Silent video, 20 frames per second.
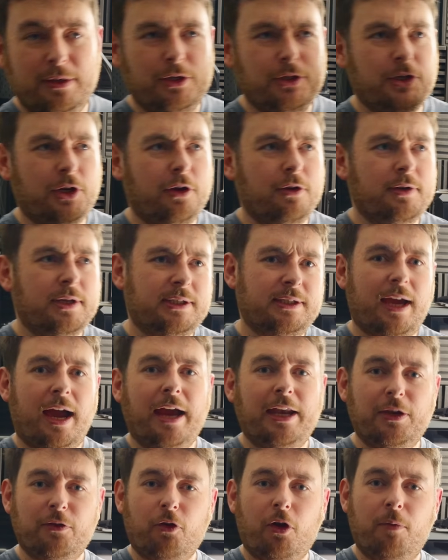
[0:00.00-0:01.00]
means you can
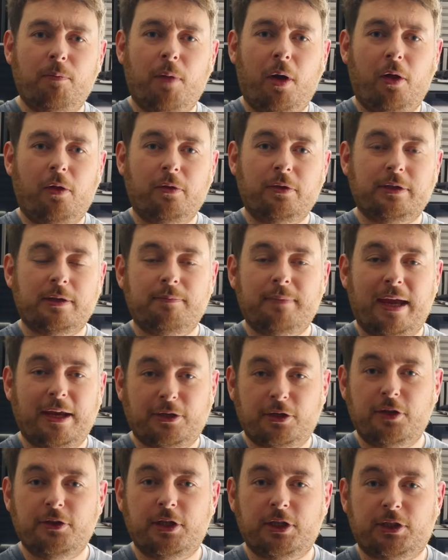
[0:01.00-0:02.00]
design your own molds and make
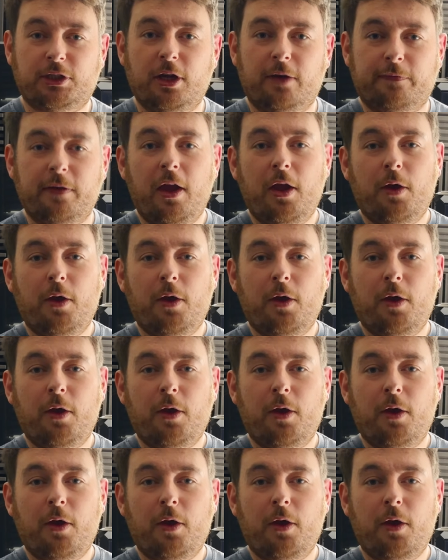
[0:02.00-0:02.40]
tons of stuff,